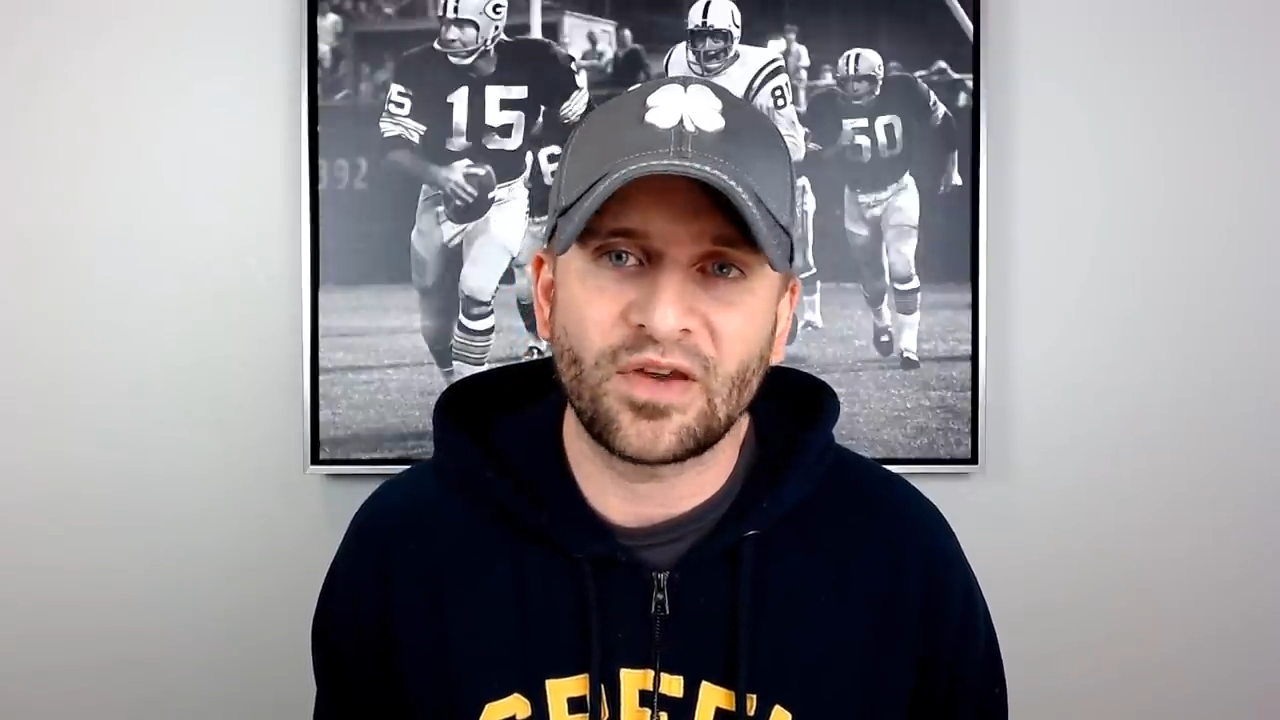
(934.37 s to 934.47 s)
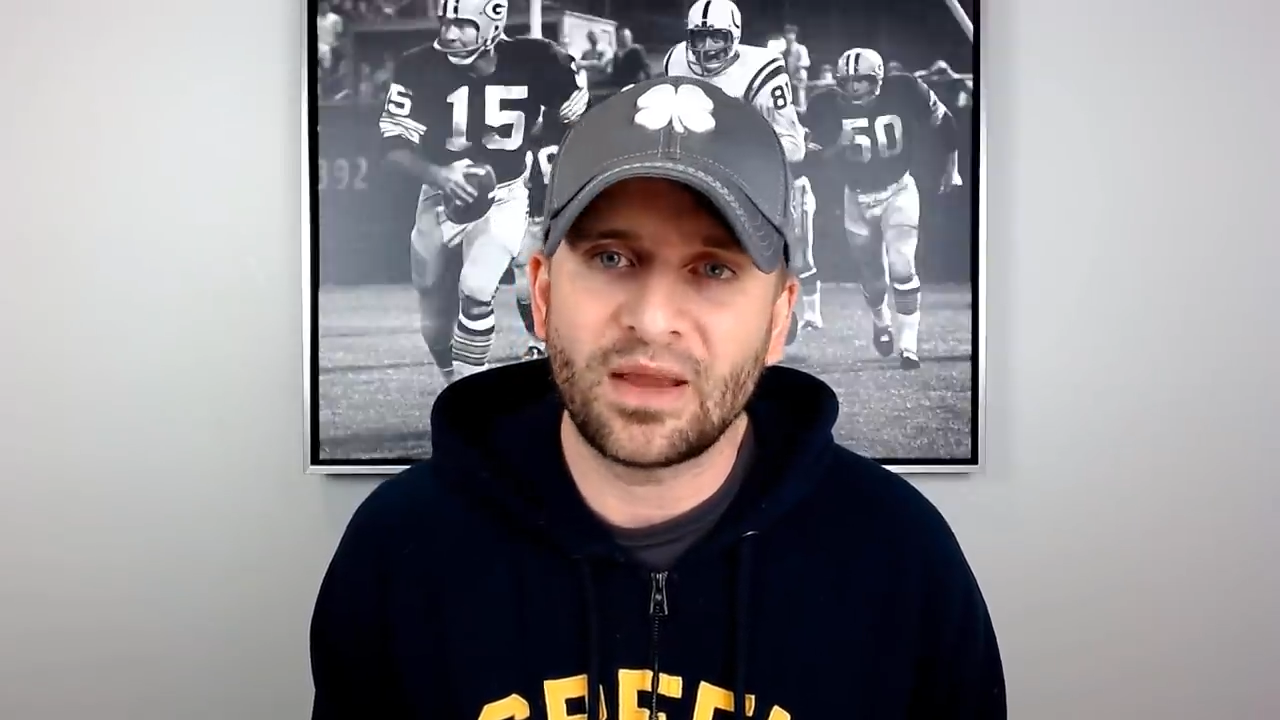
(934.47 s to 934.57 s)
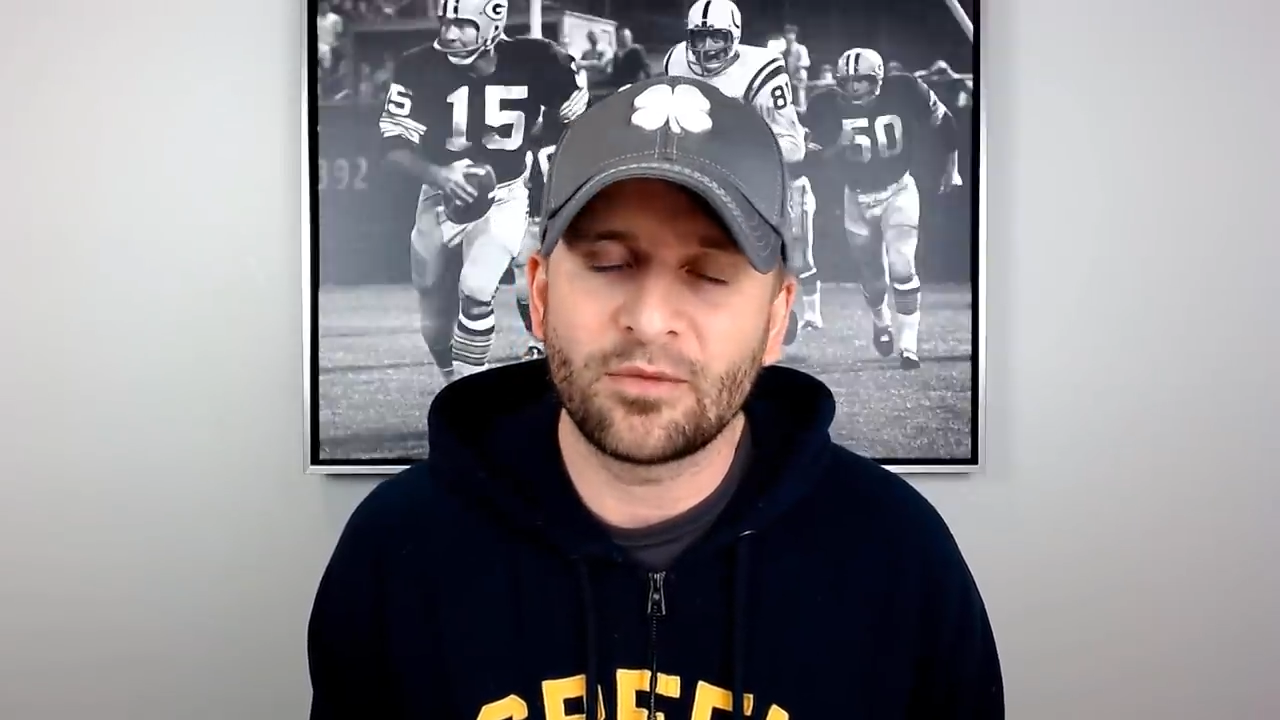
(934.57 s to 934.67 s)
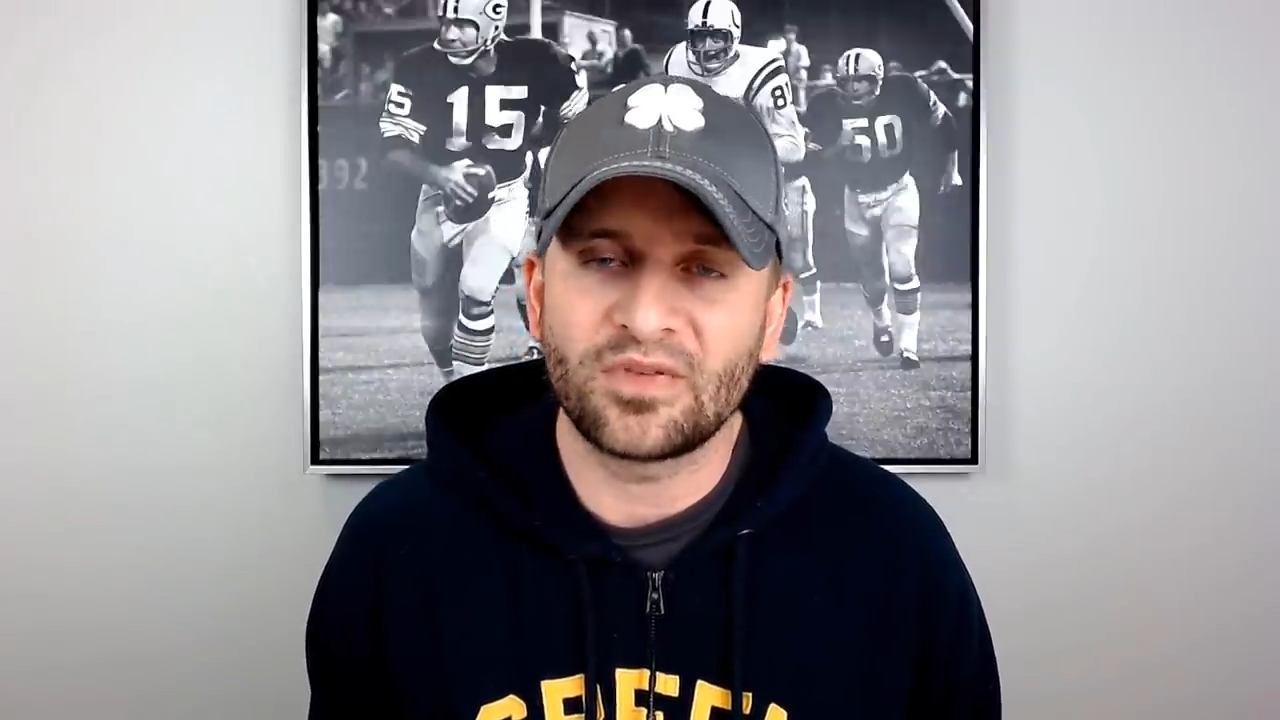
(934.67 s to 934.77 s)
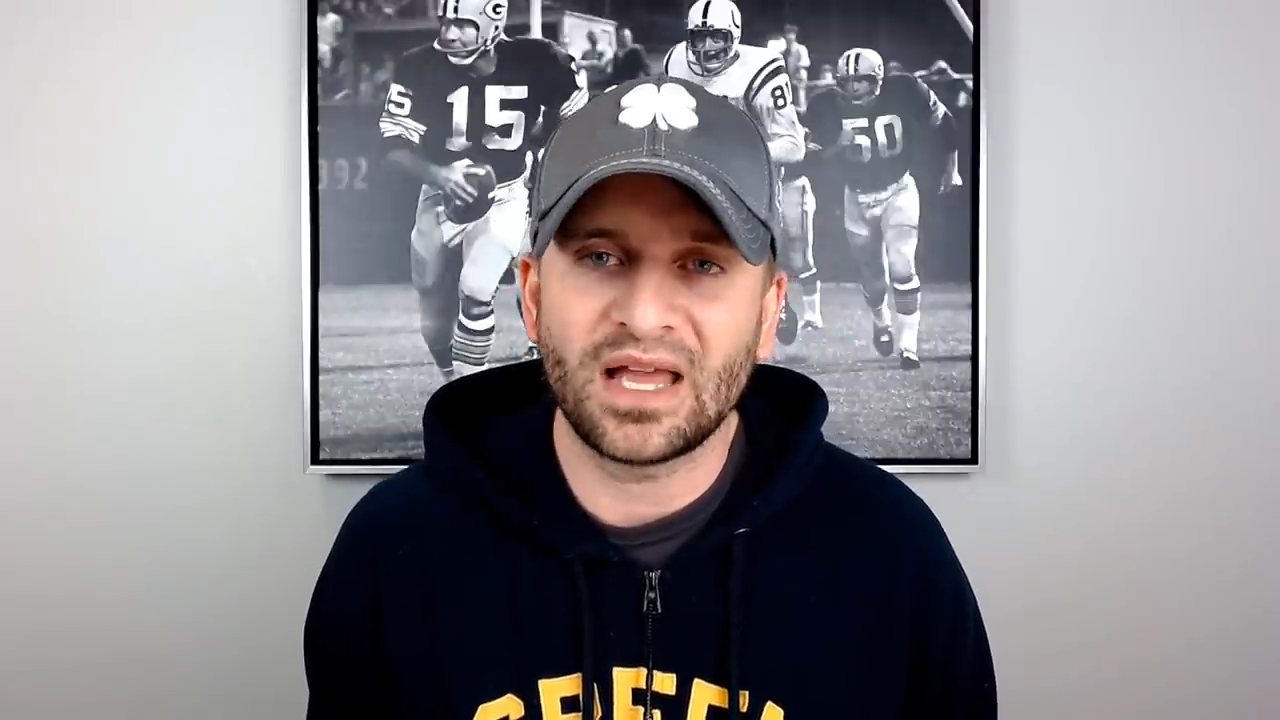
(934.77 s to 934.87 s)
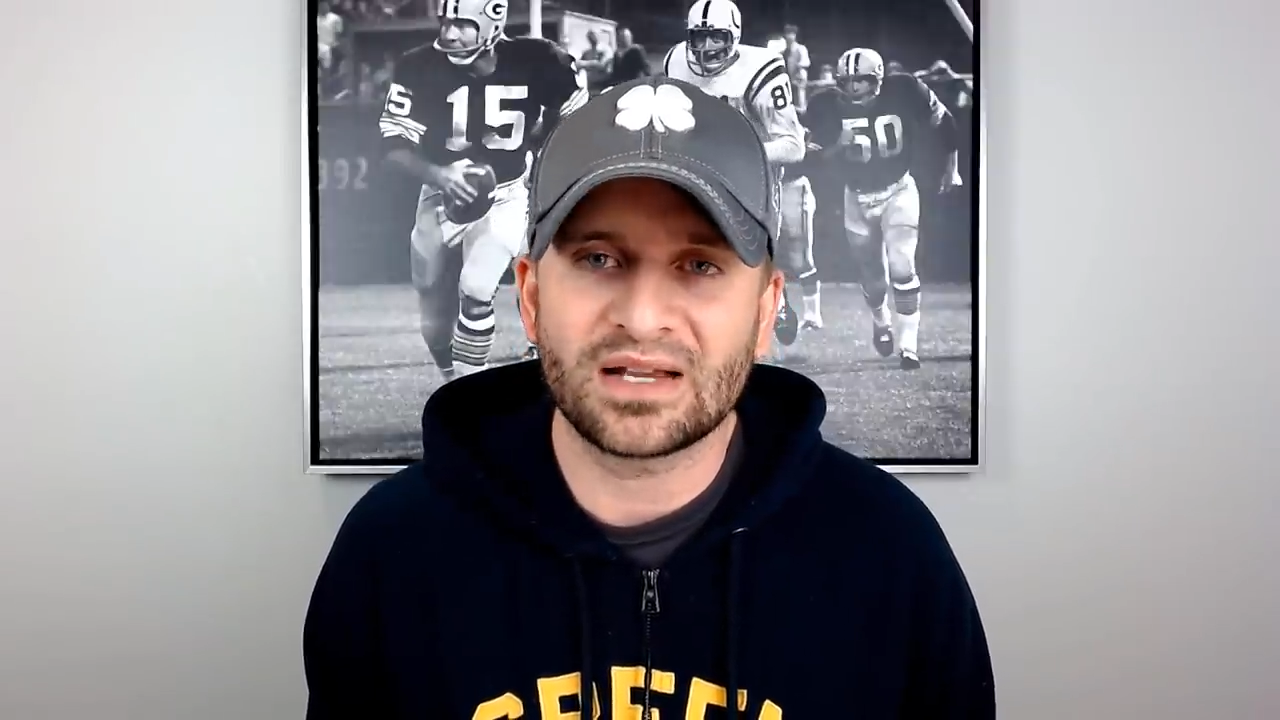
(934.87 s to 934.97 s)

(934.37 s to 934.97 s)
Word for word: fame of the